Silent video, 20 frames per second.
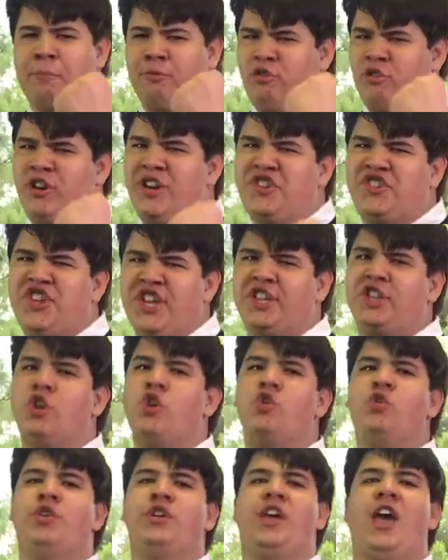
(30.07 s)
preach it
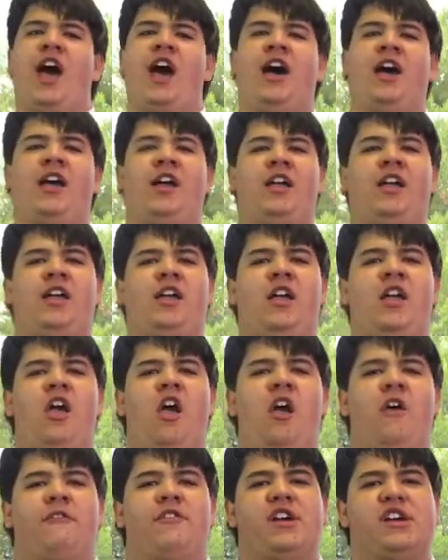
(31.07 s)
to you.
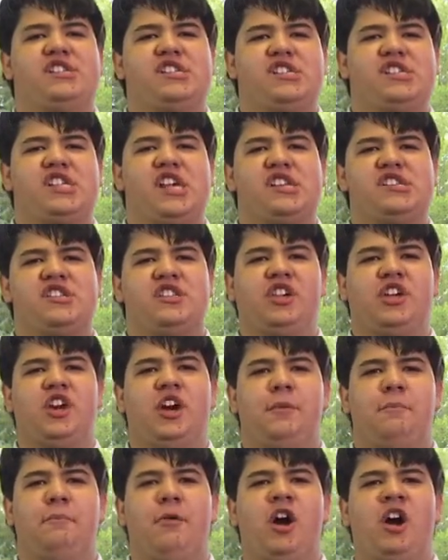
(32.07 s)
For as it says in the
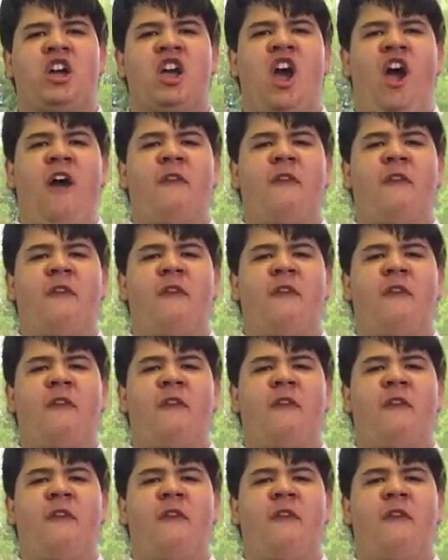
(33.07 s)
good book,